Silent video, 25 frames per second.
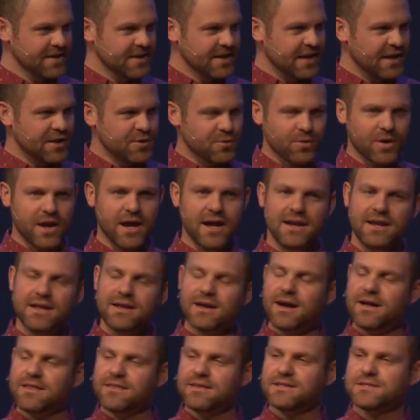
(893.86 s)
and writing
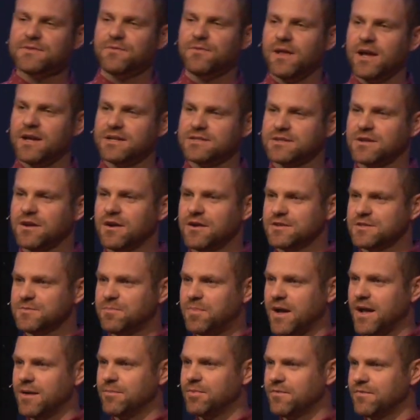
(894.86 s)
on these flashcards
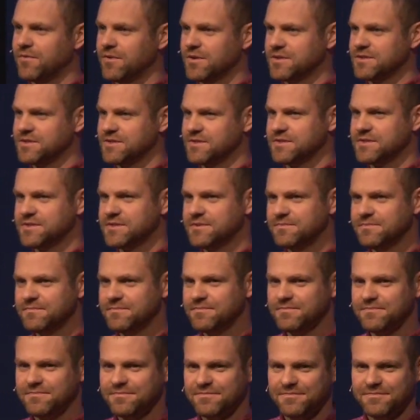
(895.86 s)
Bible verses.
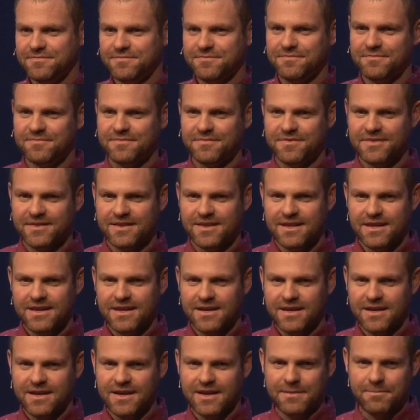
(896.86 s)

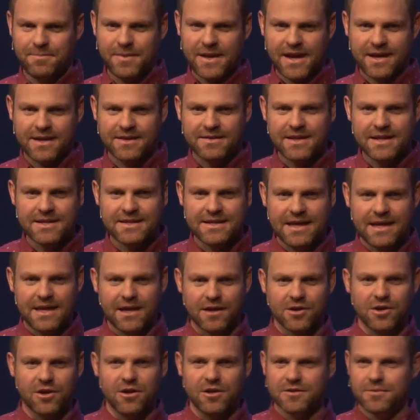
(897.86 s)
Uh, back in that day, I
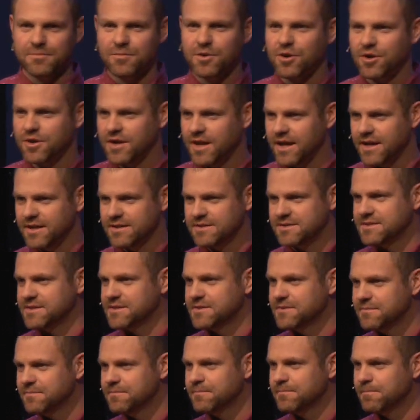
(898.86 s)
called them
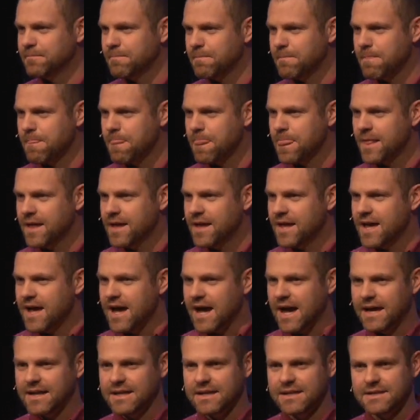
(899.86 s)
grenades.
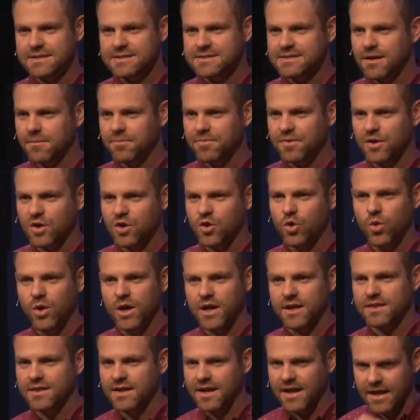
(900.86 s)
I needed something
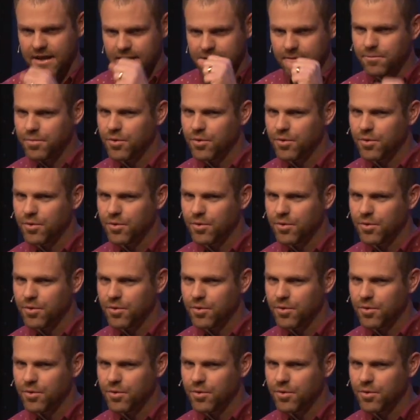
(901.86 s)
quick that I could